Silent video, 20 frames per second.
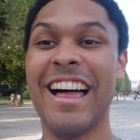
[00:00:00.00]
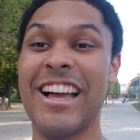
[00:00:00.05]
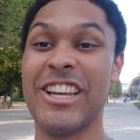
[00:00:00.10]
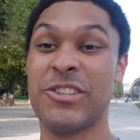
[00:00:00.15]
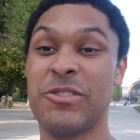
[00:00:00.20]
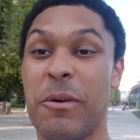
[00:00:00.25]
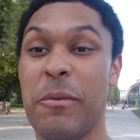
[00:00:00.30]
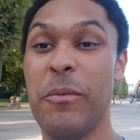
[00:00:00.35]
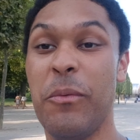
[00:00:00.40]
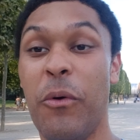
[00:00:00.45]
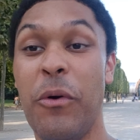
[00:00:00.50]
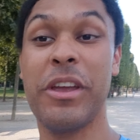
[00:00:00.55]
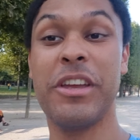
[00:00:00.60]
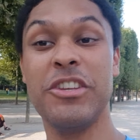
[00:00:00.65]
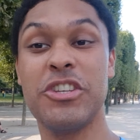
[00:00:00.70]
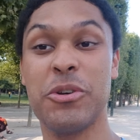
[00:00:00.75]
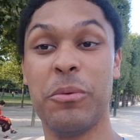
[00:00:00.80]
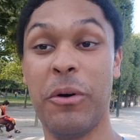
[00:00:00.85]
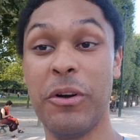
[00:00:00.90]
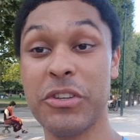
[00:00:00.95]
that's what we're
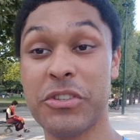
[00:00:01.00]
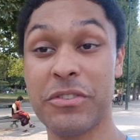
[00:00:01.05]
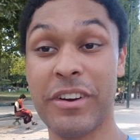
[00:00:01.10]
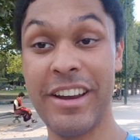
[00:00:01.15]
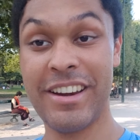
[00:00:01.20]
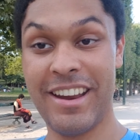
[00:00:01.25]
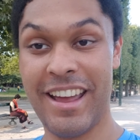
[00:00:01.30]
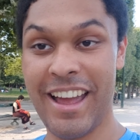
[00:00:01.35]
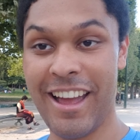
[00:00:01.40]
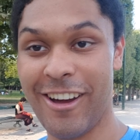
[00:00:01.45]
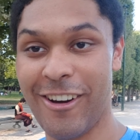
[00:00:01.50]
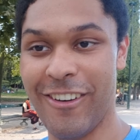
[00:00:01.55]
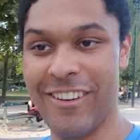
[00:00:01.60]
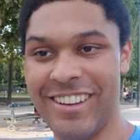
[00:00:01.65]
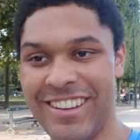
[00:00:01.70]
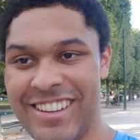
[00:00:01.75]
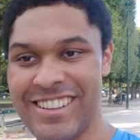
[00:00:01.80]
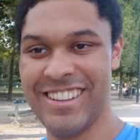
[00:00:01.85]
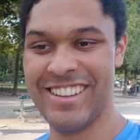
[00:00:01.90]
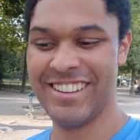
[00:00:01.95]
walking towards right now.
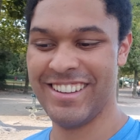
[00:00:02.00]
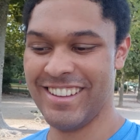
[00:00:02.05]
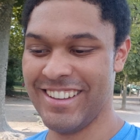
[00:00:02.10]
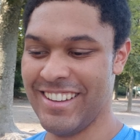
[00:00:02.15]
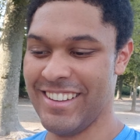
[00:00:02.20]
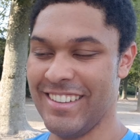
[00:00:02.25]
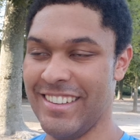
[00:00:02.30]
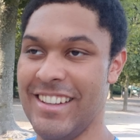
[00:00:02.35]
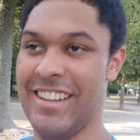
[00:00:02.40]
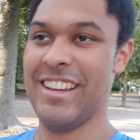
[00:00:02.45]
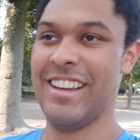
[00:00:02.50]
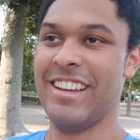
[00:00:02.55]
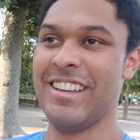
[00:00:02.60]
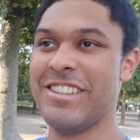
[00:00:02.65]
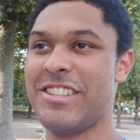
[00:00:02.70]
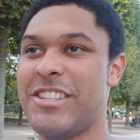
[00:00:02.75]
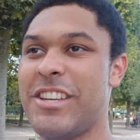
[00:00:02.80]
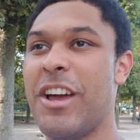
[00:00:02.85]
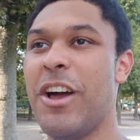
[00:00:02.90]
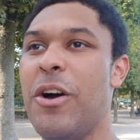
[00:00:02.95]

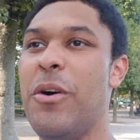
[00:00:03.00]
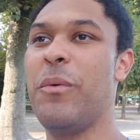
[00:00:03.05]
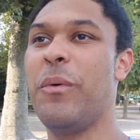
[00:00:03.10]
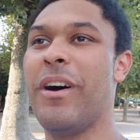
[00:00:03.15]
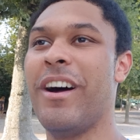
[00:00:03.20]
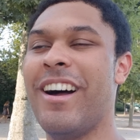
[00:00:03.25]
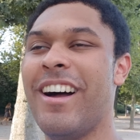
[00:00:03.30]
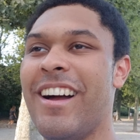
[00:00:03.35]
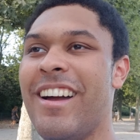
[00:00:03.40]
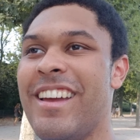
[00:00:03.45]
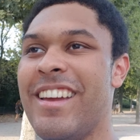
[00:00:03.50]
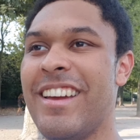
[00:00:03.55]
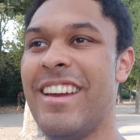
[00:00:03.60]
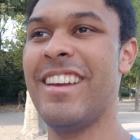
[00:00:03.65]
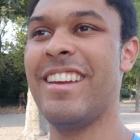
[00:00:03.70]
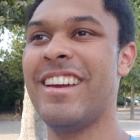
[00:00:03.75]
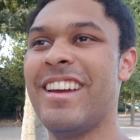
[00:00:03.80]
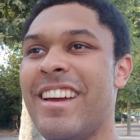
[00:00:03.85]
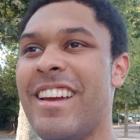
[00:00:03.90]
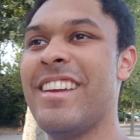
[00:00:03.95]
So uh,
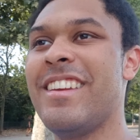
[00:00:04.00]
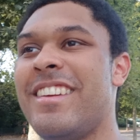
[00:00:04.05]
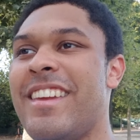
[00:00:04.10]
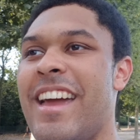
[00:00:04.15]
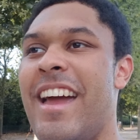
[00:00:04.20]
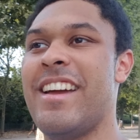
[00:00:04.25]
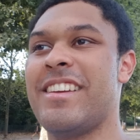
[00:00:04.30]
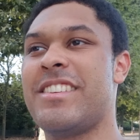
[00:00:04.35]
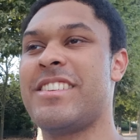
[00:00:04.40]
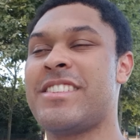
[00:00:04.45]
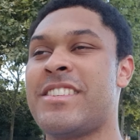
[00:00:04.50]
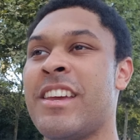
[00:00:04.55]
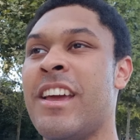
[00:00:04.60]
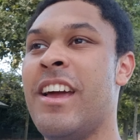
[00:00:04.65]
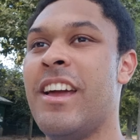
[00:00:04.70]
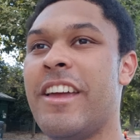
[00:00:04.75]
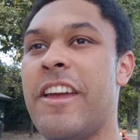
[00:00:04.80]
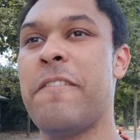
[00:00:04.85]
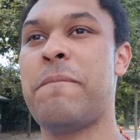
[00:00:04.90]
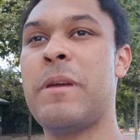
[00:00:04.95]
yes,
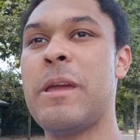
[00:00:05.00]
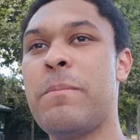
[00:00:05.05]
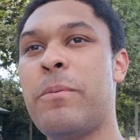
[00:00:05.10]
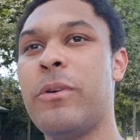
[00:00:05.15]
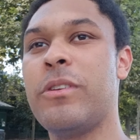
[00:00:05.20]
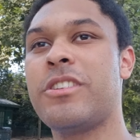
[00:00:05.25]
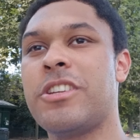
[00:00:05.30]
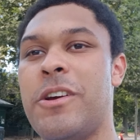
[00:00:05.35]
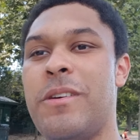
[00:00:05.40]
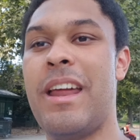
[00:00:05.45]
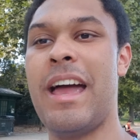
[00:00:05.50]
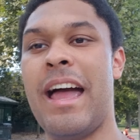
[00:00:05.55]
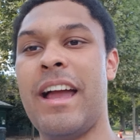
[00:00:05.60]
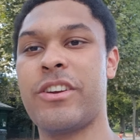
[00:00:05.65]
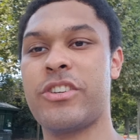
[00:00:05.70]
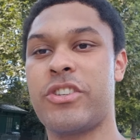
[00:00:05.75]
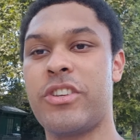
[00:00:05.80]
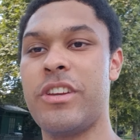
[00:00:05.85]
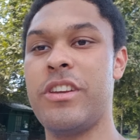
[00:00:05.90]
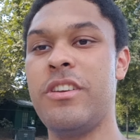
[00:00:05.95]
if people don't
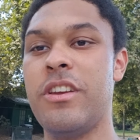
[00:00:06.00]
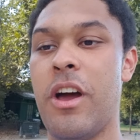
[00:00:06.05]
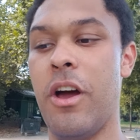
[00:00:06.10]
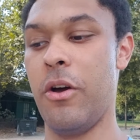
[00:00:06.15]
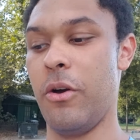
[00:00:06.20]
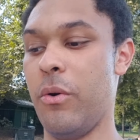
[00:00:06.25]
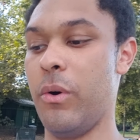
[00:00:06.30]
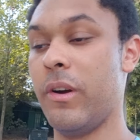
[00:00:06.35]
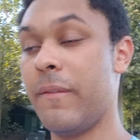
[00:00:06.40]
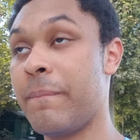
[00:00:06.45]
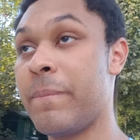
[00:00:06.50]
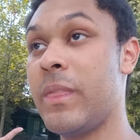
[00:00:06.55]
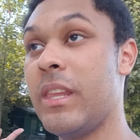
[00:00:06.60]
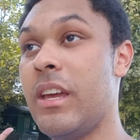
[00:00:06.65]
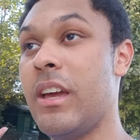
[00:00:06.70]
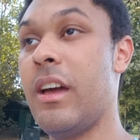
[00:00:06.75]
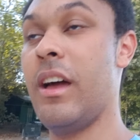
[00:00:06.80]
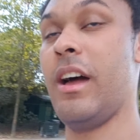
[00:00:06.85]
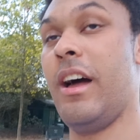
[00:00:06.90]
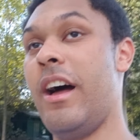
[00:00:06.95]
actually know,
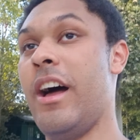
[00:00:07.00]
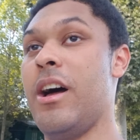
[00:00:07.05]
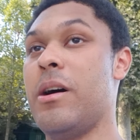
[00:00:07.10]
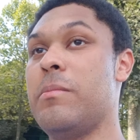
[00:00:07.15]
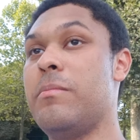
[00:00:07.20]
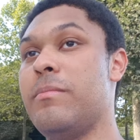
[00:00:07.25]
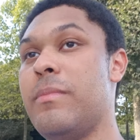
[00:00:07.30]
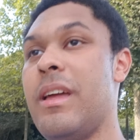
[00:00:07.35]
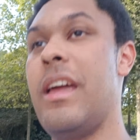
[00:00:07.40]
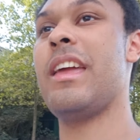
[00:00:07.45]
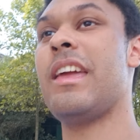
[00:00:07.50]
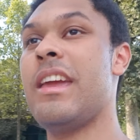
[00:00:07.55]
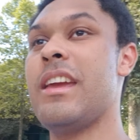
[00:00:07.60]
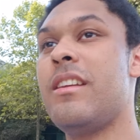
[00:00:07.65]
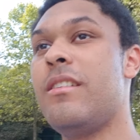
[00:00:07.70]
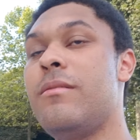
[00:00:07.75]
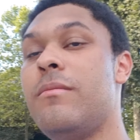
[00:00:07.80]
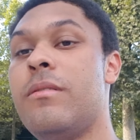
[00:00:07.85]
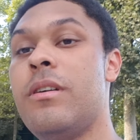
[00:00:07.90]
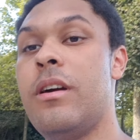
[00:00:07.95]
um,
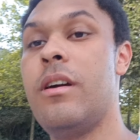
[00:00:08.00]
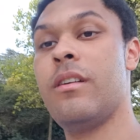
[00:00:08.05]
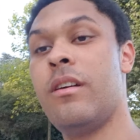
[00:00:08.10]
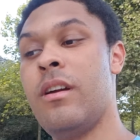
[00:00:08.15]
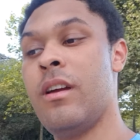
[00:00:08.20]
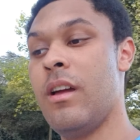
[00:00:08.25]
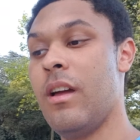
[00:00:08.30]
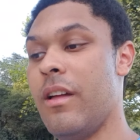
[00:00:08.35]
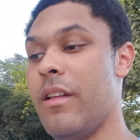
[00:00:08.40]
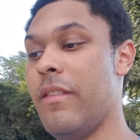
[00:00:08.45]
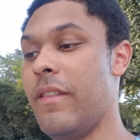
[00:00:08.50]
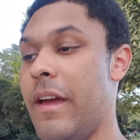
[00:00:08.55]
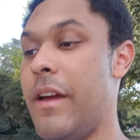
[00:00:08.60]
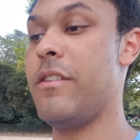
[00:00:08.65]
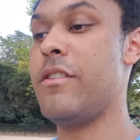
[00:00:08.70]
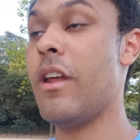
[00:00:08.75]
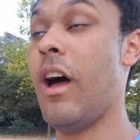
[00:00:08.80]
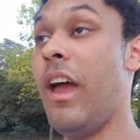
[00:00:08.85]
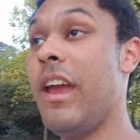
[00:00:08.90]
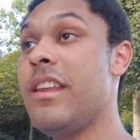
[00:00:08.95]
in like
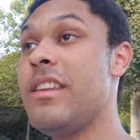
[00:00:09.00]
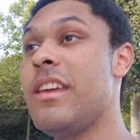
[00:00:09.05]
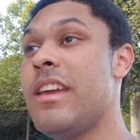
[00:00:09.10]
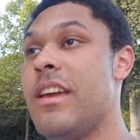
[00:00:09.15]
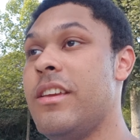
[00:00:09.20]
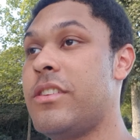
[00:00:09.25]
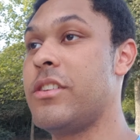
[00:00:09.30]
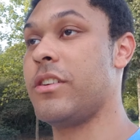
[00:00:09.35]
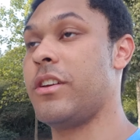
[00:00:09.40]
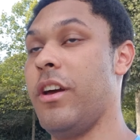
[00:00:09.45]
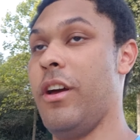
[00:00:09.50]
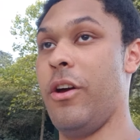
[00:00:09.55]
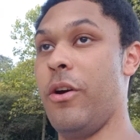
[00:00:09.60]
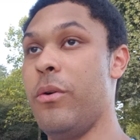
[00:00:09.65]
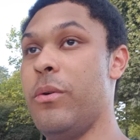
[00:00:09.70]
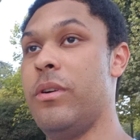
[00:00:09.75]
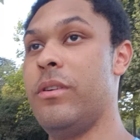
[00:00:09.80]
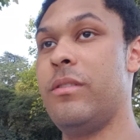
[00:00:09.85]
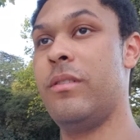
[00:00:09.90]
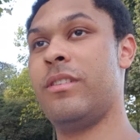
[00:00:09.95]
nine years ago,